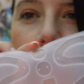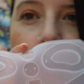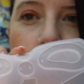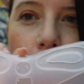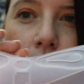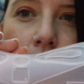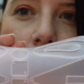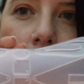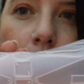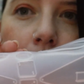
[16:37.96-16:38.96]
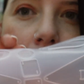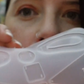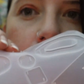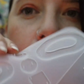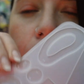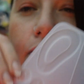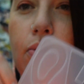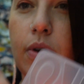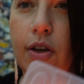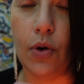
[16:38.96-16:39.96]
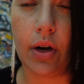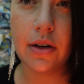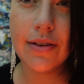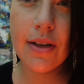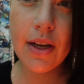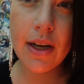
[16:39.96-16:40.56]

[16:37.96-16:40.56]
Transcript: additional little piece to your